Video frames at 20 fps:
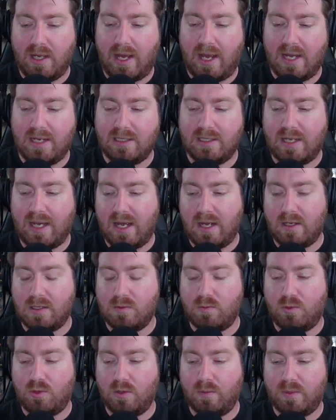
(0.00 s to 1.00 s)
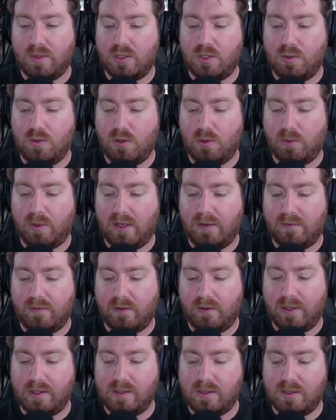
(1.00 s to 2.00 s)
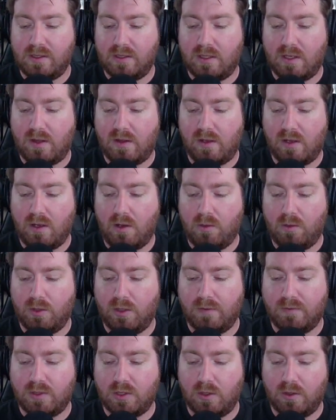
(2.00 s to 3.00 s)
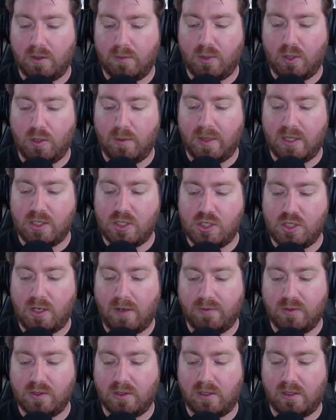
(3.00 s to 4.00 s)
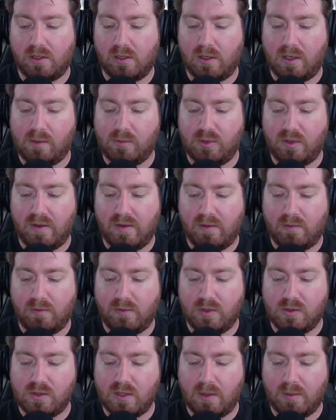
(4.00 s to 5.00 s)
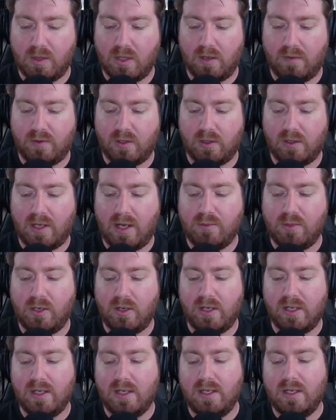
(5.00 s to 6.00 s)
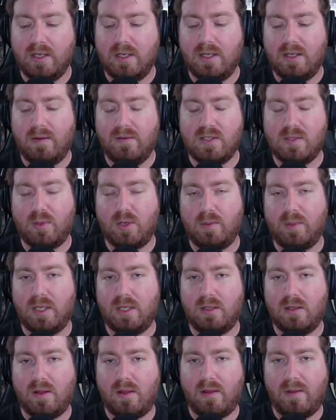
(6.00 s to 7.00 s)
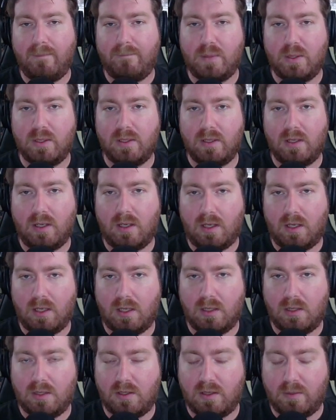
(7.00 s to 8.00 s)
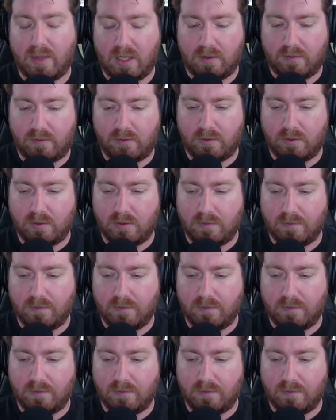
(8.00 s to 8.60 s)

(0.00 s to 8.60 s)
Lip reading: And Chaos Warp, 2 and a red for an instant. The owner of target permanent shuffles it into the library, then reveals the top card of the library. If it's a permanent, they put it onto the battlefield.